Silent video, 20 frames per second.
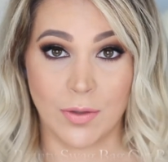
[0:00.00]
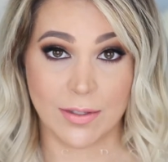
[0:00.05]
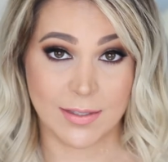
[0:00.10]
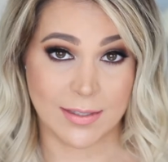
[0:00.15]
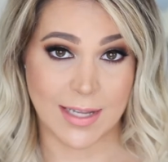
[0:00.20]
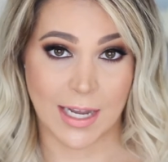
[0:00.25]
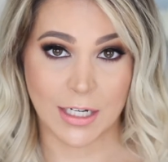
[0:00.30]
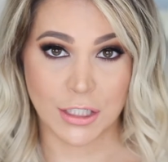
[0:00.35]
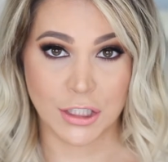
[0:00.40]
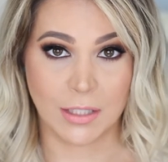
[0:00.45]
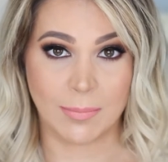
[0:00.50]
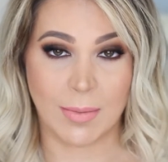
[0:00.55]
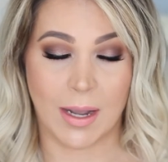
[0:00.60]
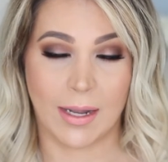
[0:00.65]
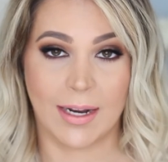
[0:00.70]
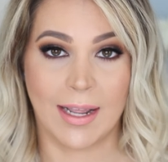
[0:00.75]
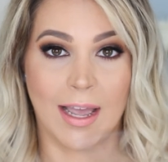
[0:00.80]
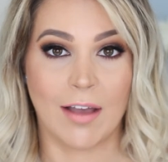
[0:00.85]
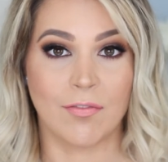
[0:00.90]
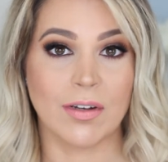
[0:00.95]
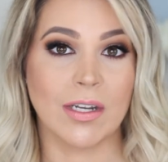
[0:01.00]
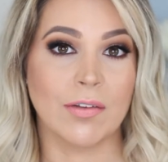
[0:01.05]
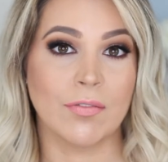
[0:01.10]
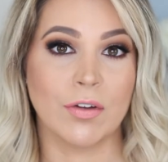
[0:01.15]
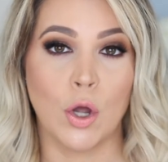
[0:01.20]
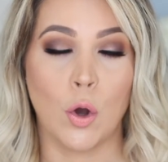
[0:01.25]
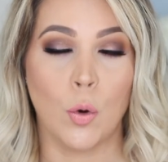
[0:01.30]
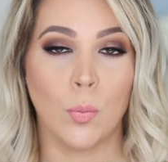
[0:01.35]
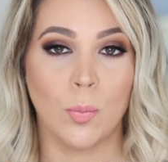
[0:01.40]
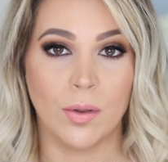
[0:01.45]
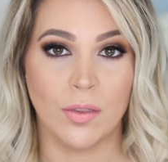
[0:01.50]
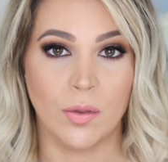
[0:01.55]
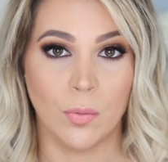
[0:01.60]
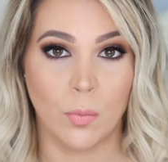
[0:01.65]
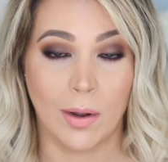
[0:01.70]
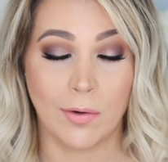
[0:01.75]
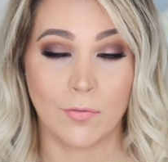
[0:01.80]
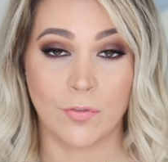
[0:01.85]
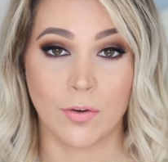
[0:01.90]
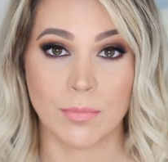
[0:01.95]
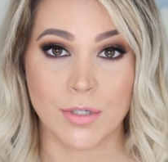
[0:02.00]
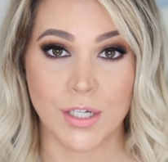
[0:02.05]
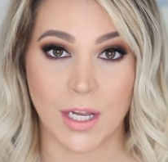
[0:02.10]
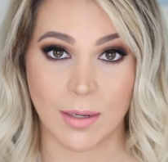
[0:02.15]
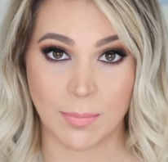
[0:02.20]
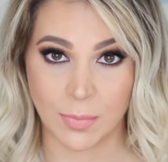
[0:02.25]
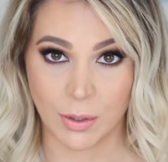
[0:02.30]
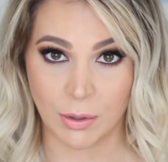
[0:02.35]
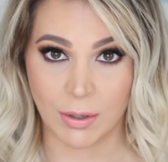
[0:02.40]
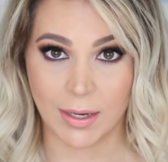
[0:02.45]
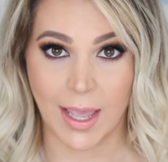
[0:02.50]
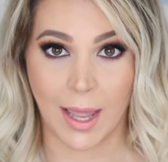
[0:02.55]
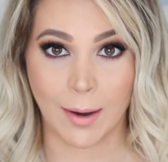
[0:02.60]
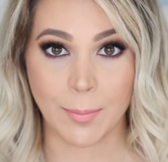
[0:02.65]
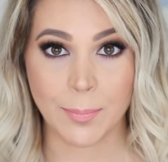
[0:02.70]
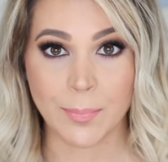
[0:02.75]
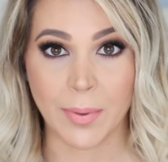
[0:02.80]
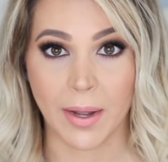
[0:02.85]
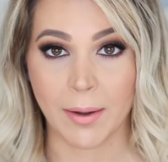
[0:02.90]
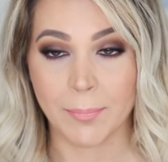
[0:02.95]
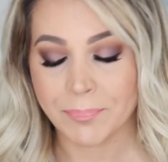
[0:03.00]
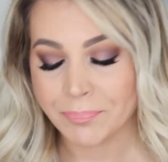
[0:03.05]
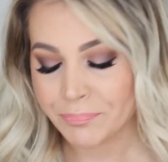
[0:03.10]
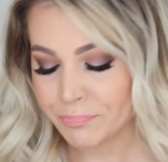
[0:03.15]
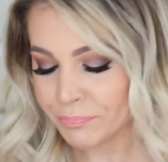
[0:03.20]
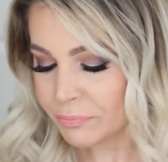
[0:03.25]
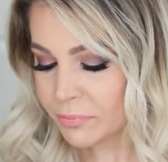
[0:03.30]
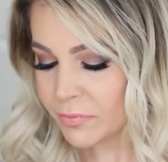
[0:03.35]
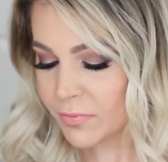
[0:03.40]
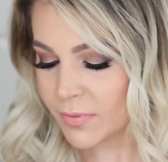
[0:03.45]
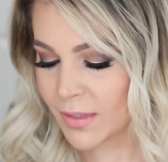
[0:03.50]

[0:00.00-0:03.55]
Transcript: This is actually mine. I haven't even opened the one from Gen Beauty yet, but